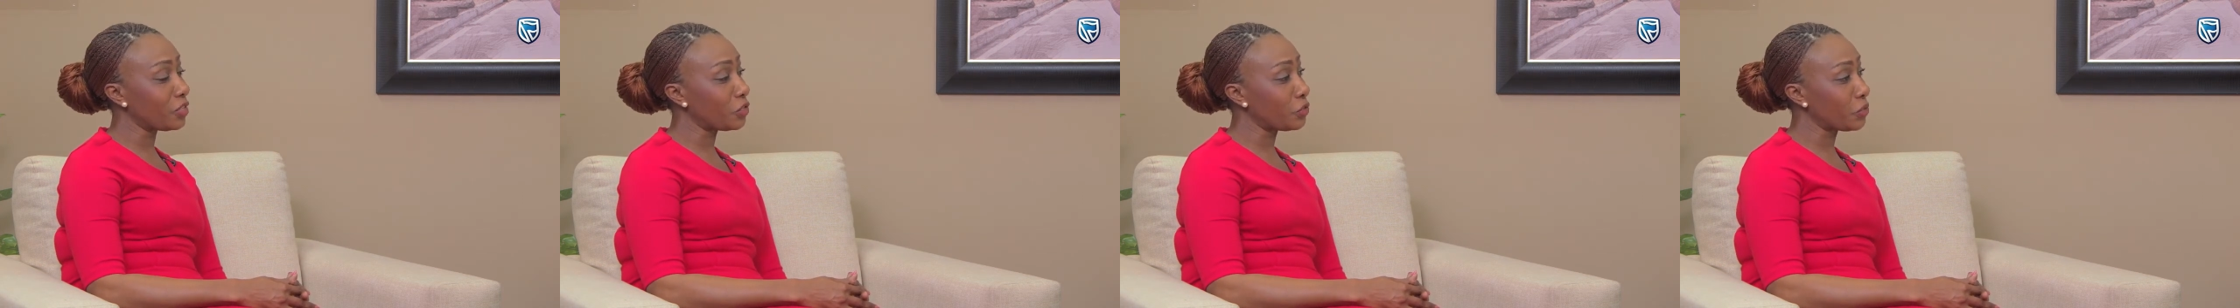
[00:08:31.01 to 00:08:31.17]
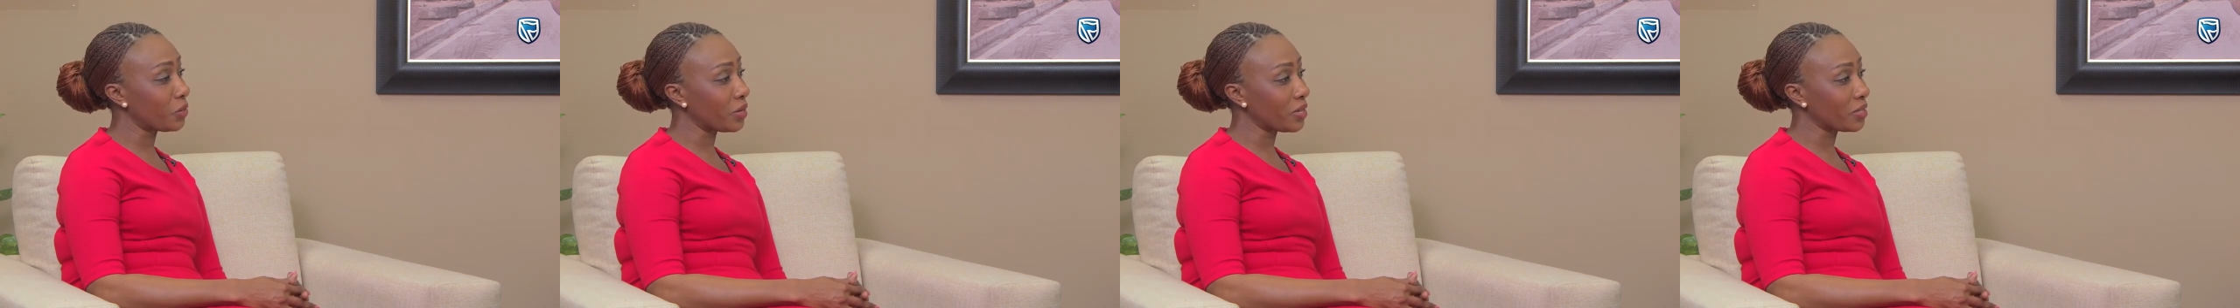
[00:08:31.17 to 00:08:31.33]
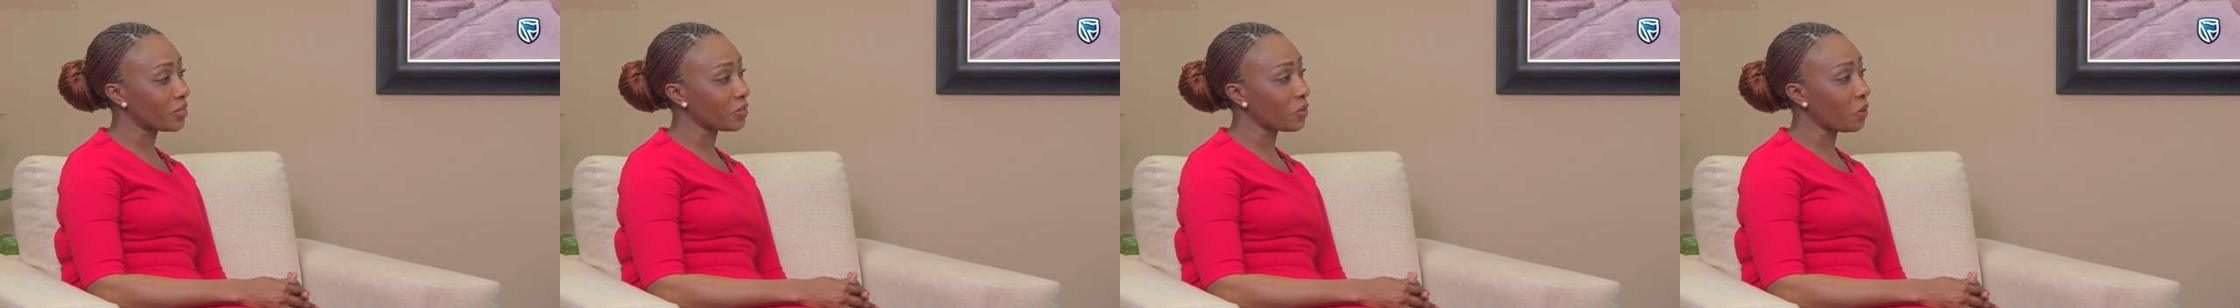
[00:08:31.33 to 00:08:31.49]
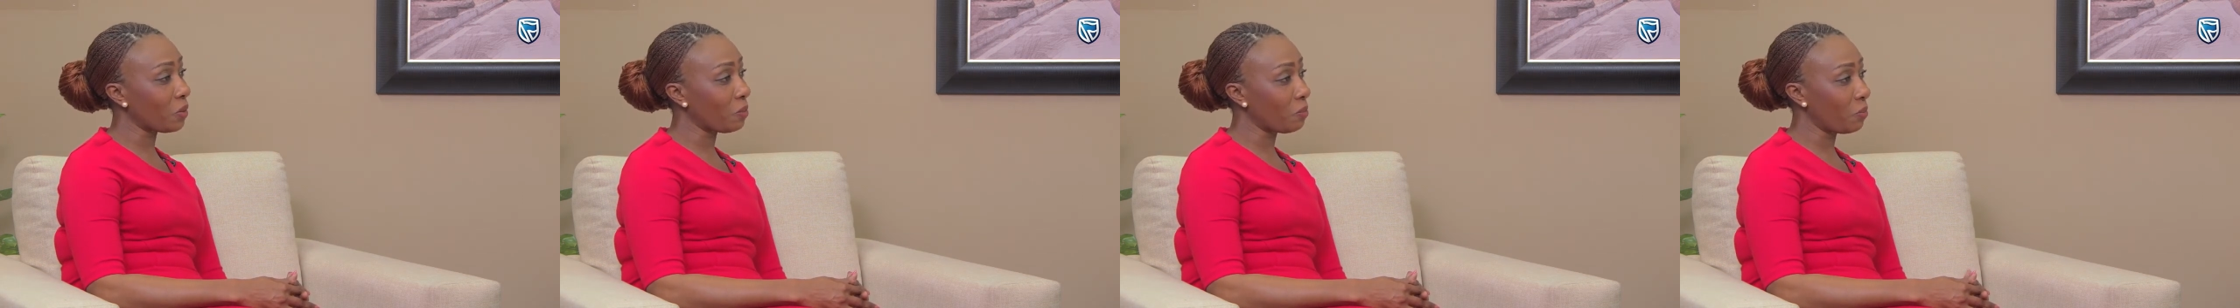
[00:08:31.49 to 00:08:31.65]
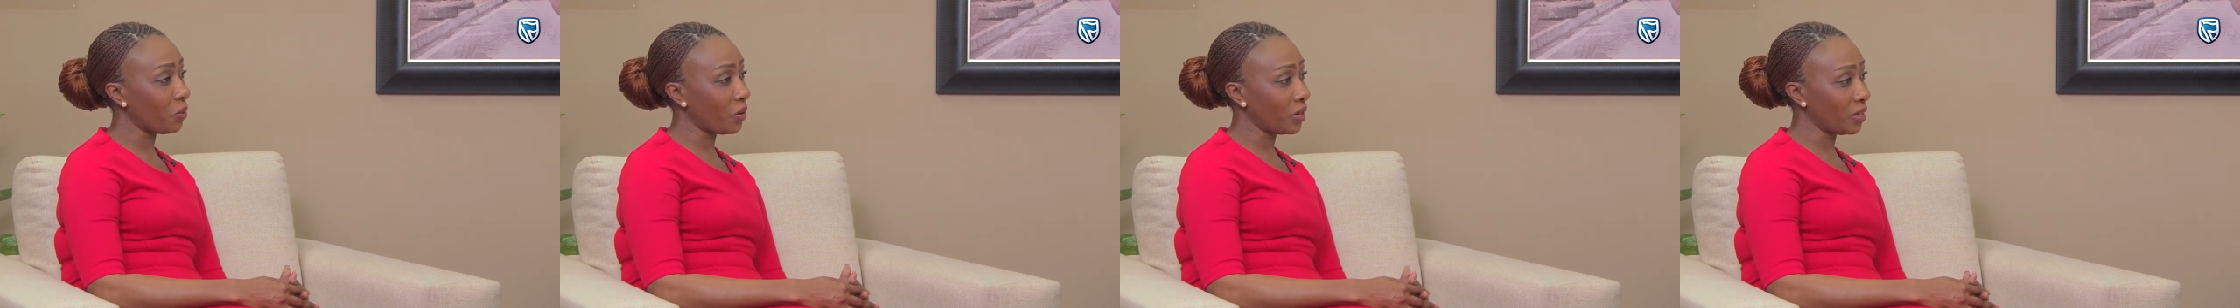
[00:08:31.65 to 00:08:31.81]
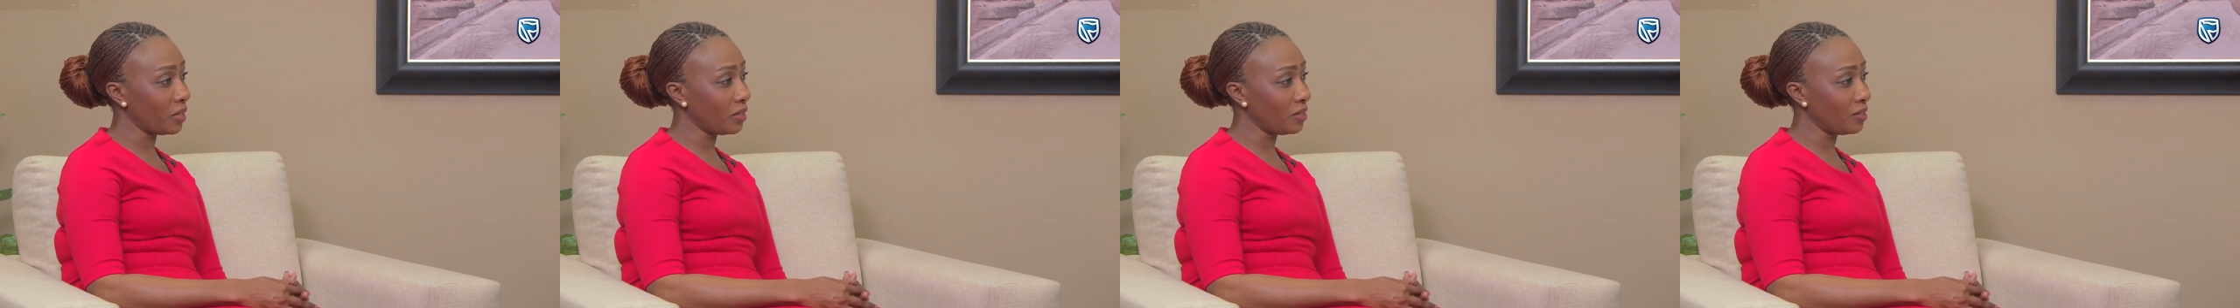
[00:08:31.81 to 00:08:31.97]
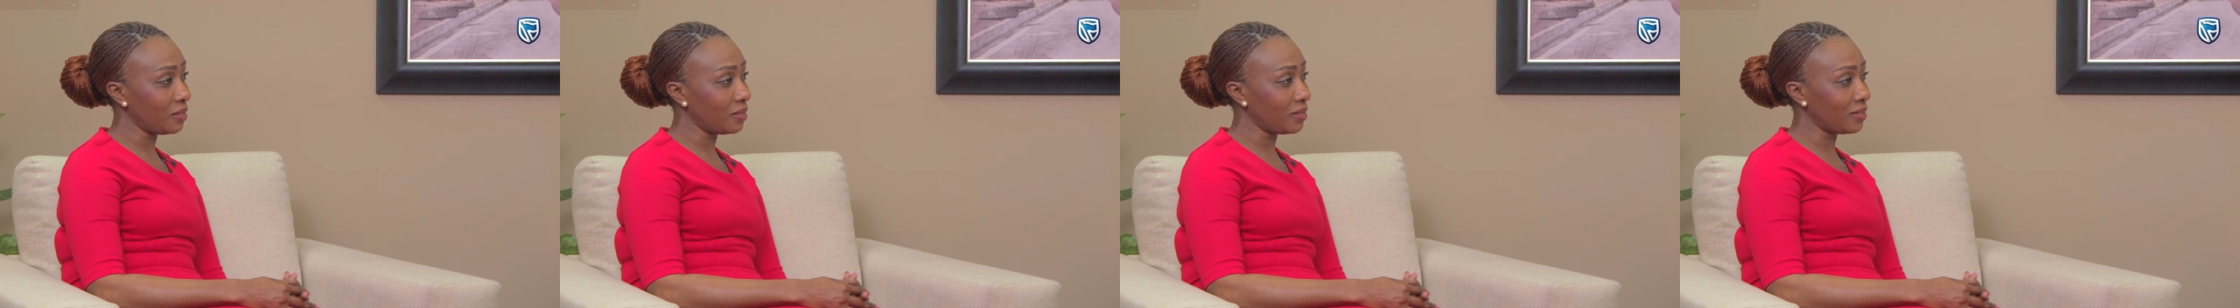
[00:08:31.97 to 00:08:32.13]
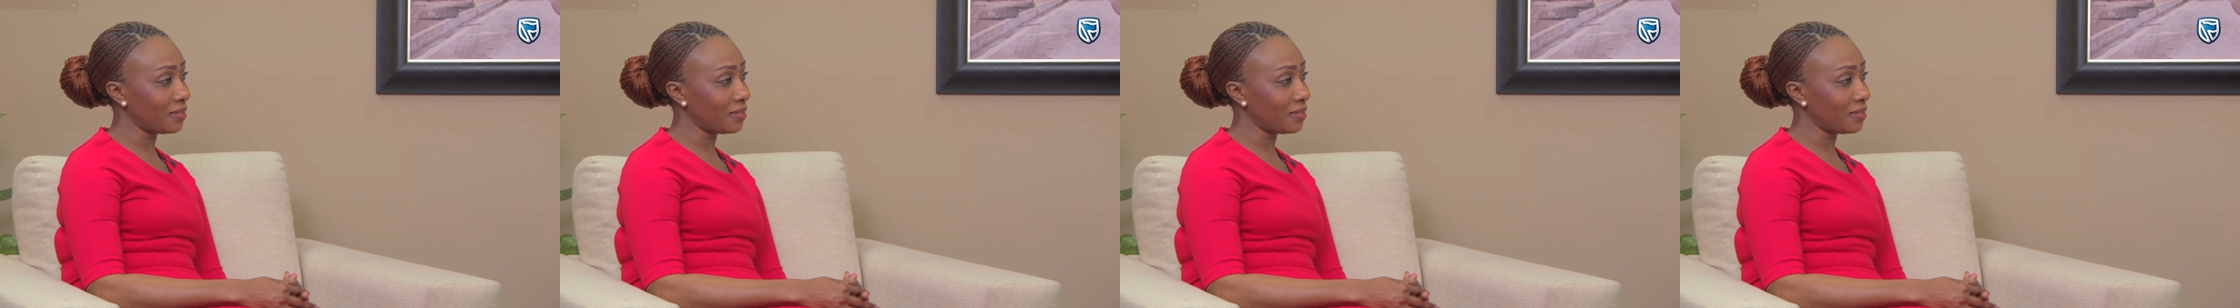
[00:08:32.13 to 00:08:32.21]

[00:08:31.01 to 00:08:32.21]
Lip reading: insurance component.